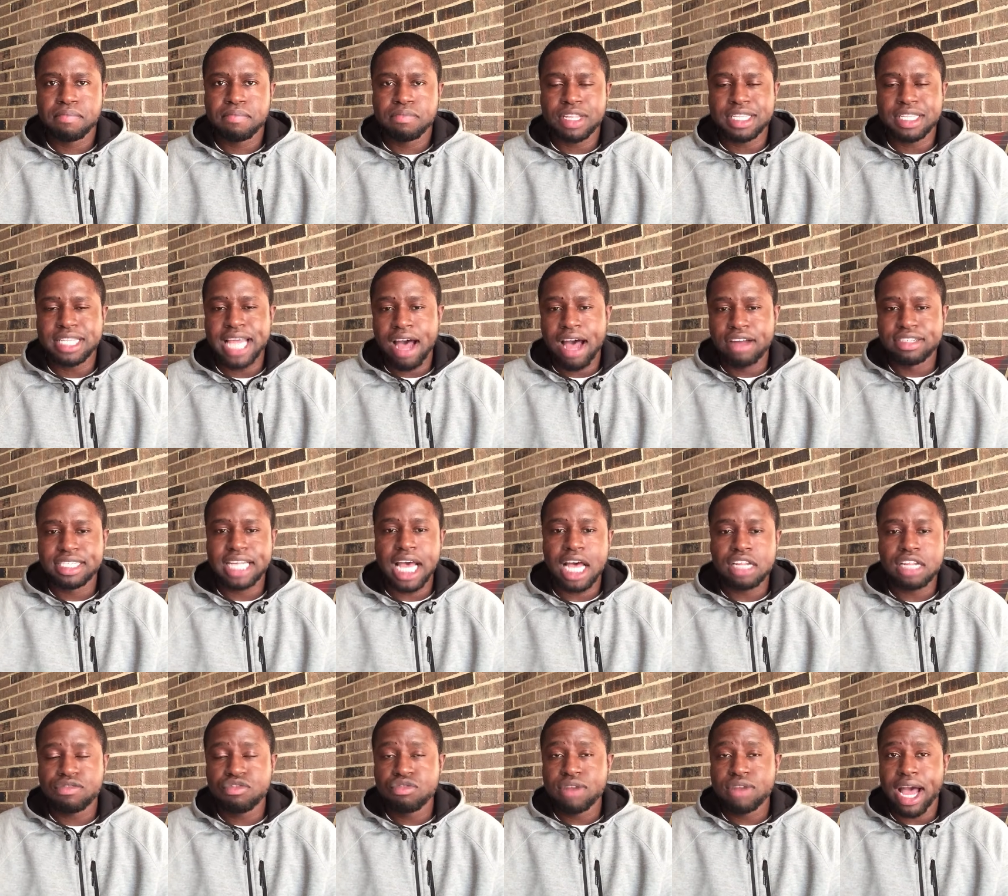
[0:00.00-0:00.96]
the
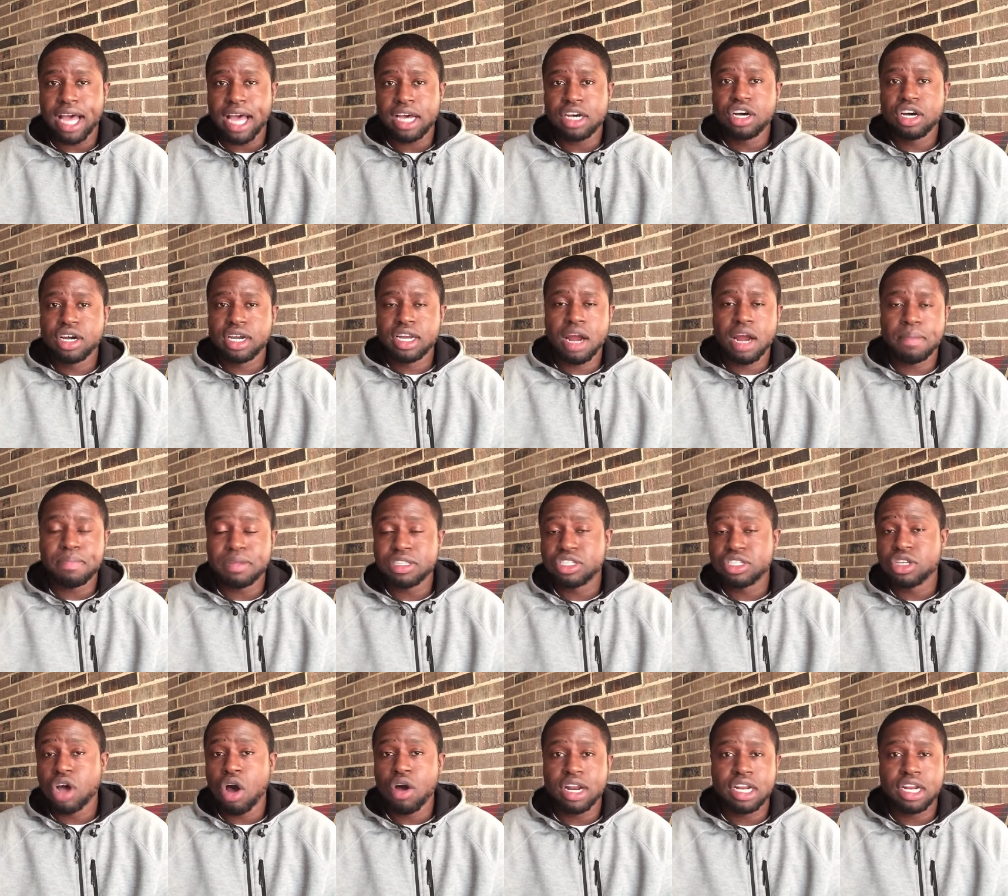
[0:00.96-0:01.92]
downside of you not hooking up and
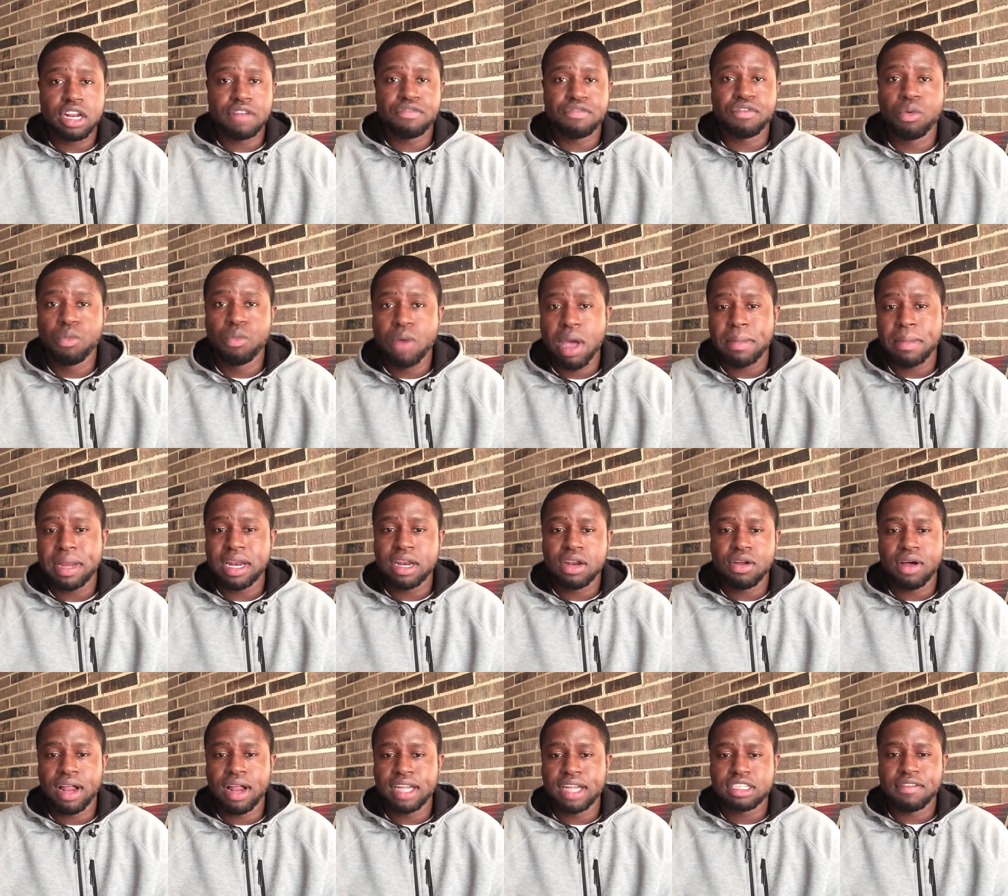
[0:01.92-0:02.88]
talking to different women and
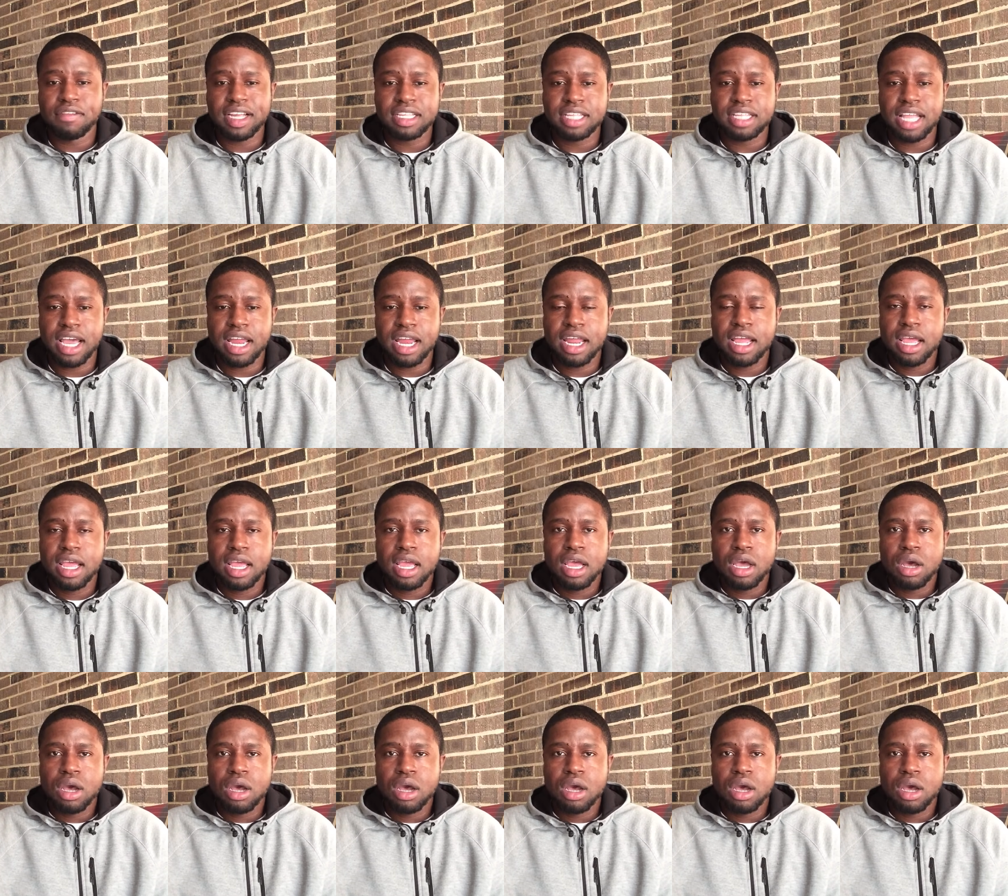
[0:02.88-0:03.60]
doing all stuff like that,